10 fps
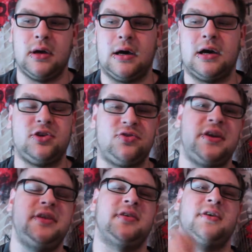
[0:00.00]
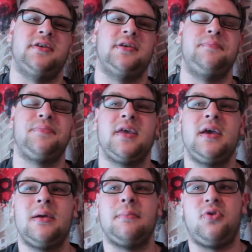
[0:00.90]
are treated,
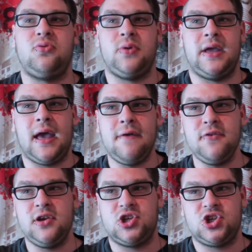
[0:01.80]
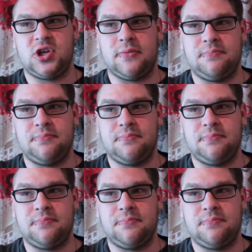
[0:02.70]
but we haven't.